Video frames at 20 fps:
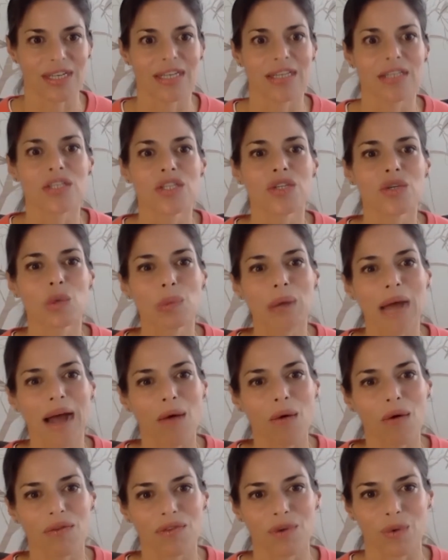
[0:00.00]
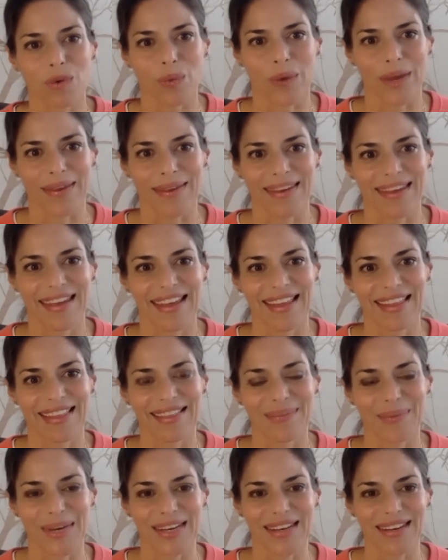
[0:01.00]
It's so powerful when
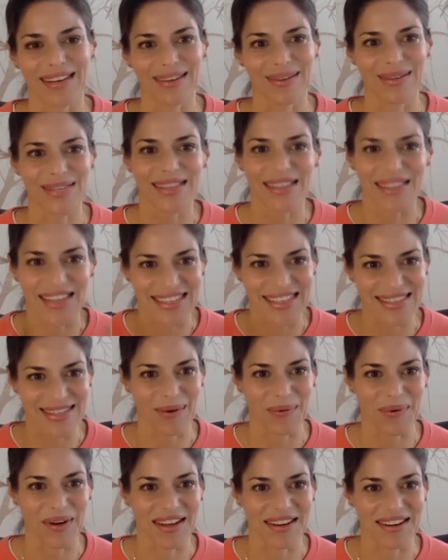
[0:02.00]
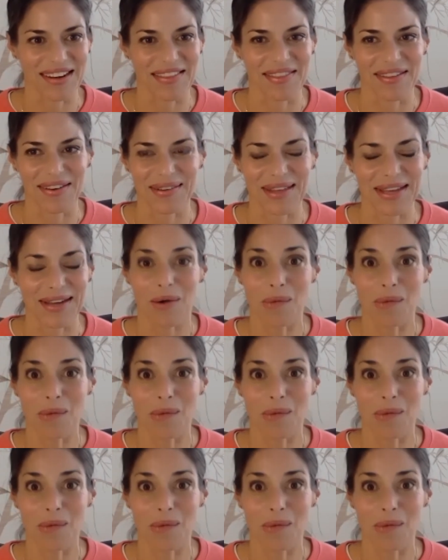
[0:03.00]
you see the lights go on and they're like,